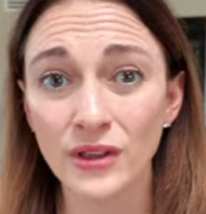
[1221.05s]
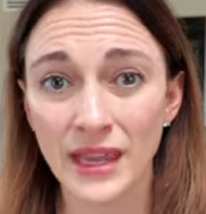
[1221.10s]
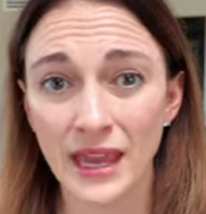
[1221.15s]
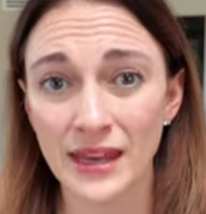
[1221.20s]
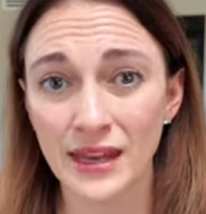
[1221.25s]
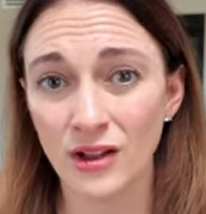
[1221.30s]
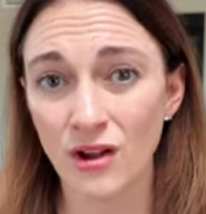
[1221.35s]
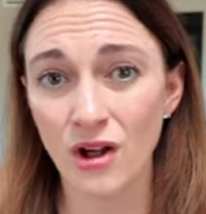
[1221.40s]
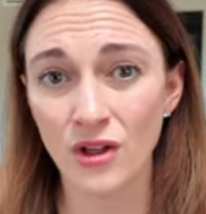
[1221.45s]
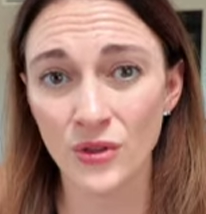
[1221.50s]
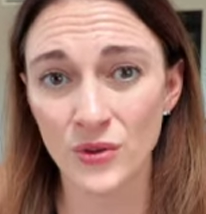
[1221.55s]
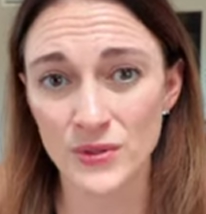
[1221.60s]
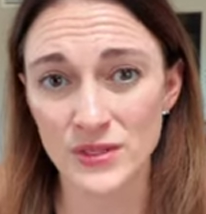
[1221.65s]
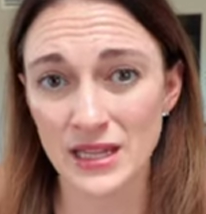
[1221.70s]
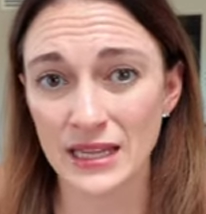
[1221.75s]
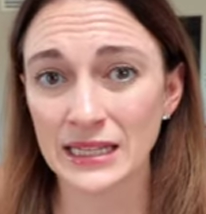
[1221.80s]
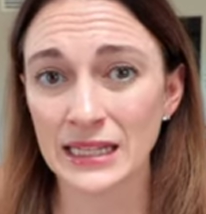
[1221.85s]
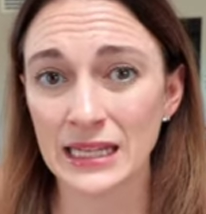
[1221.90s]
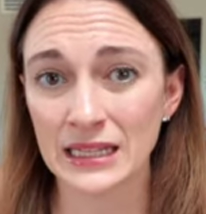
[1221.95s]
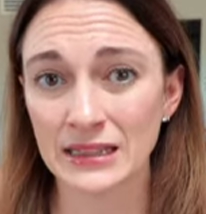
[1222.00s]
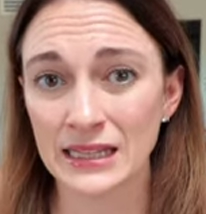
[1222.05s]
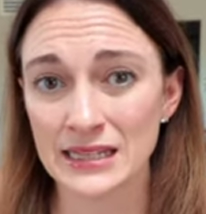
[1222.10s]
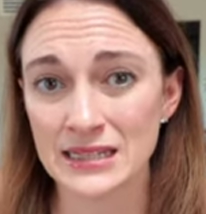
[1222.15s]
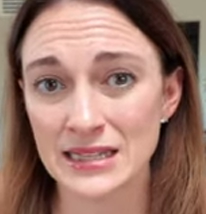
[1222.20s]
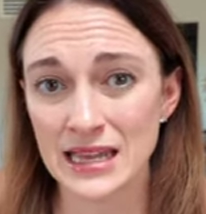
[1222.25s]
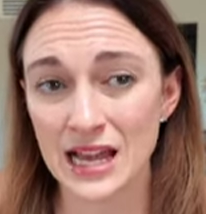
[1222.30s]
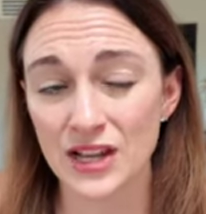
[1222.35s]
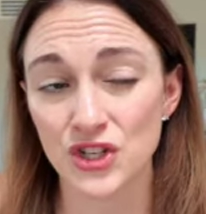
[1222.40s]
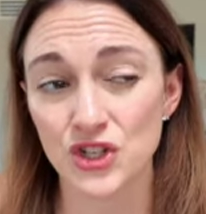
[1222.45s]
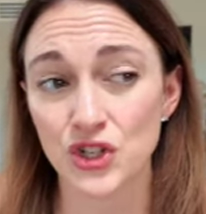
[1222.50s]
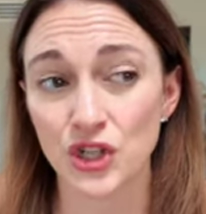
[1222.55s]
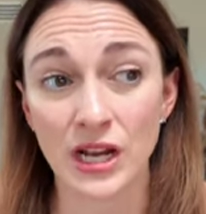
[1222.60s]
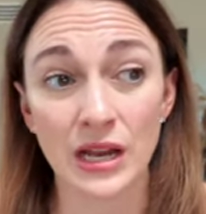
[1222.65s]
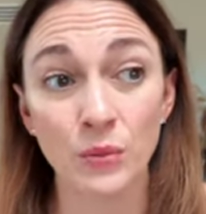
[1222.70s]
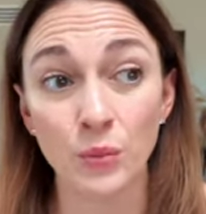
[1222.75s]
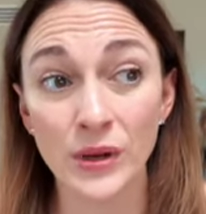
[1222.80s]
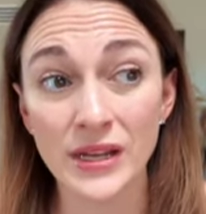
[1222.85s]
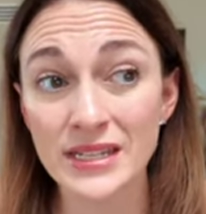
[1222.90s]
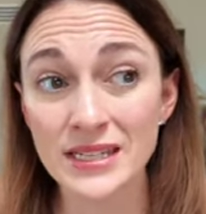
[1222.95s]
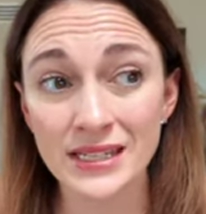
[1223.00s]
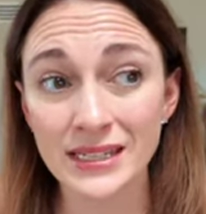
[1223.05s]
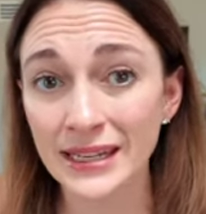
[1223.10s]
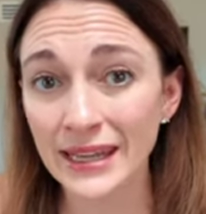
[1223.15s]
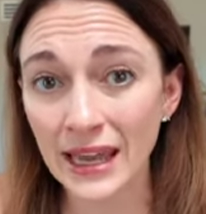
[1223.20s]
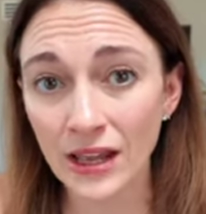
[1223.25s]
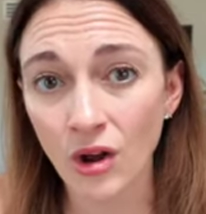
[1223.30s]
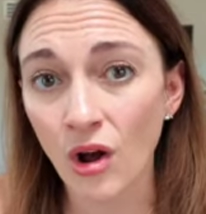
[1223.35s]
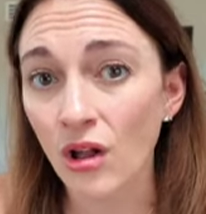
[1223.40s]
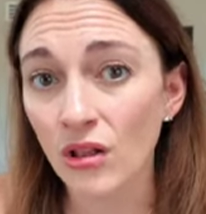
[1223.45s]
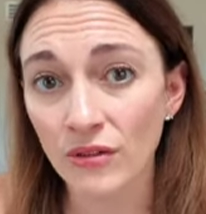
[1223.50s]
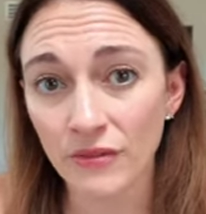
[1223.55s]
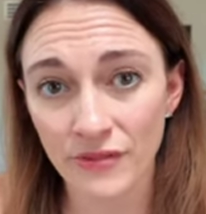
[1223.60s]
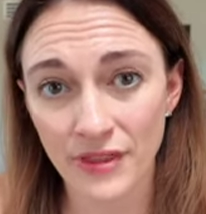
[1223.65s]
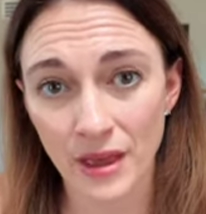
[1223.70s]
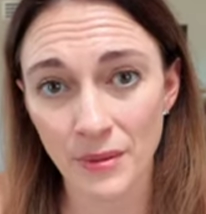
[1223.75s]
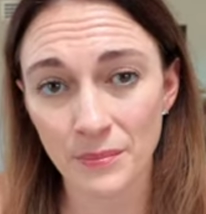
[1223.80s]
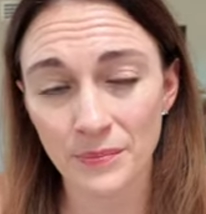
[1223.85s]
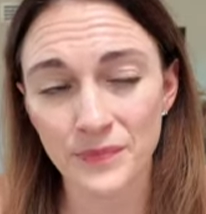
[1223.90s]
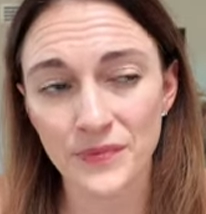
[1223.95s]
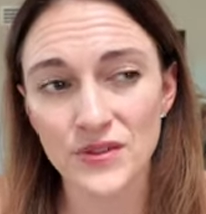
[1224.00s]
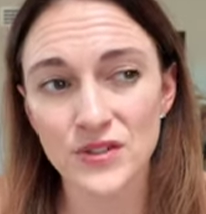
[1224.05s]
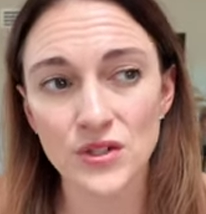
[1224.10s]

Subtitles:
getting all those lightning lanes last year, and we didn't get all of them.